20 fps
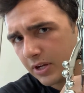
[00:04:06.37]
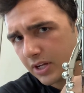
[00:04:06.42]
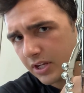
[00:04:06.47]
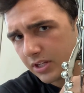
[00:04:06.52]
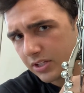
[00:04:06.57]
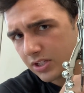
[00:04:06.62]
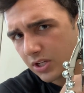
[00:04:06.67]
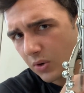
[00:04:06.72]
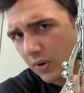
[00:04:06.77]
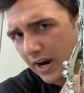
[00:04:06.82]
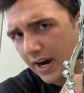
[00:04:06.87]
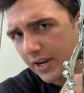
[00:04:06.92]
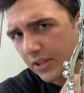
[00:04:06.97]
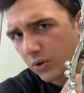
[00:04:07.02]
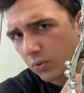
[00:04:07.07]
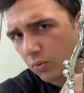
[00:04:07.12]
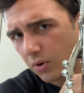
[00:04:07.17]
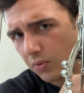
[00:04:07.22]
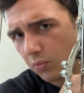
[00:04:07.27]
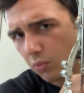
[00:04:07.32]
So either
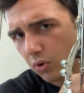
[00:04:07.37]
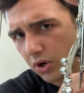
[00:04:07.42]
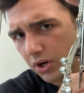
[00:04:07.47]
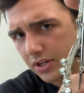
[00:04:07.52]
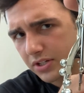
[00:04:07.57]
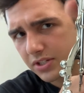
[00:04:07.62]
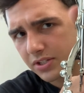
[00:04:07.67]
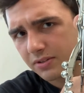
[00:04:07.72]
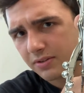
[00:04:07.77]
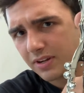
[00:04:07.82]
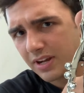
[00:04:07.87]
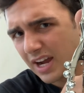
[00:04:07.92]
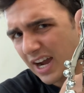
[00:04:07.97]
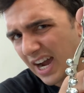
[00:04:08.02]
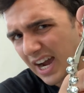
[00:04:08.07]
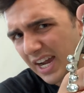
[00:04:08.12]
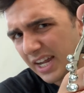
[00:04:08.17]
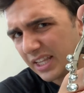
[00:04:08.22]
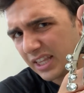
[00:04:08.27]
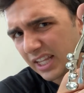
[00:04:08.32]
one works.
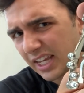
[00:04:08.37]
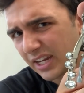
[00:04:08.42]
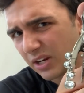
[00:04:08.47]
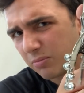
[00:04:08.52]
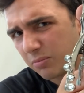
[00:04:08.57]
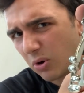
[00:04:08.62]
I like